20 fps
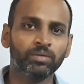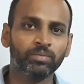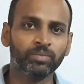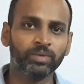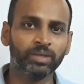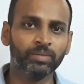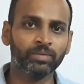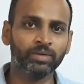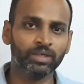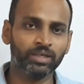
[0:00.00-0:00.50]
I
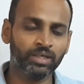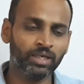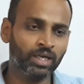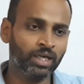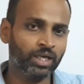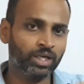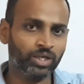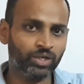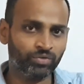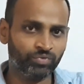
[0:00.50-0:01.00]
mean,
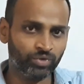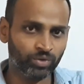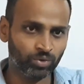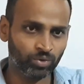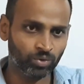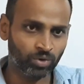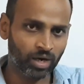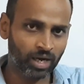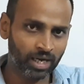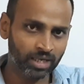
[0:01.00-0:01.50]
if
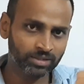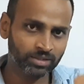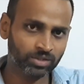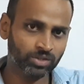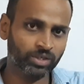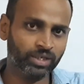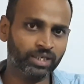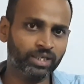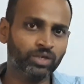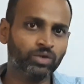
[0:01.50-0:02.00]
you ask
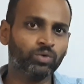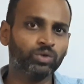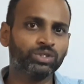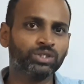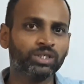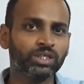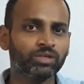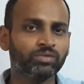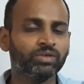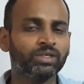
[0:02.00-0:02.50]
any
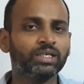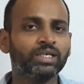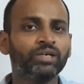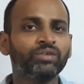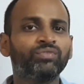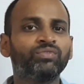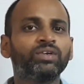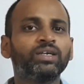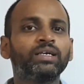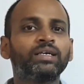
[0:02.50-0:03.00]
question, we will
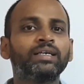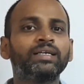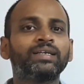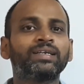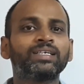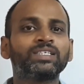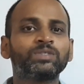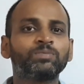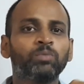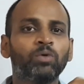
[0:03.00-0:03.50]
definitely
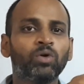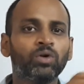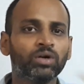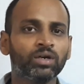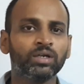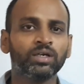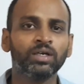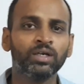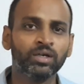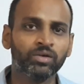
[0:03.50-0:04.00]

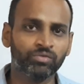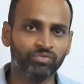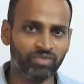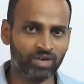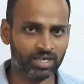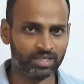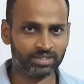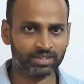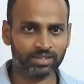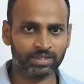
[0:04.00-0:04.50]
respond
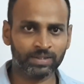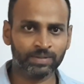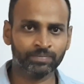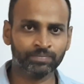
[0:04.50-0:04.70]
fast.